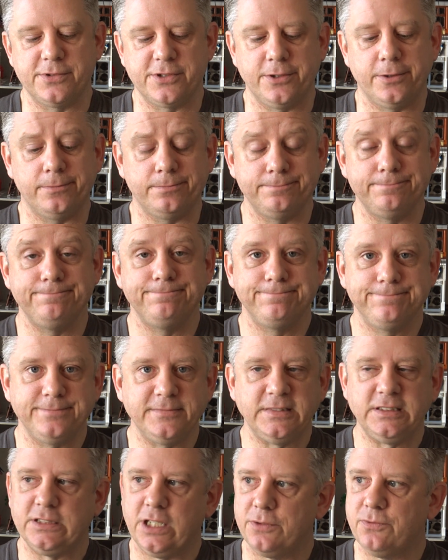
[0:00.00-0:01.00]
So
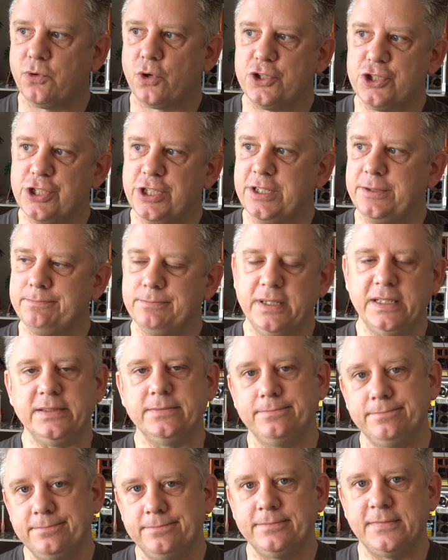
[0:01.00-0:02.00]
unfortunate,
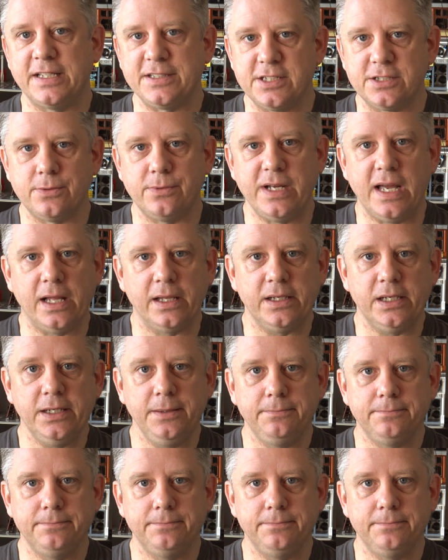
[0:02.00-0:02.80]
but that's the reality.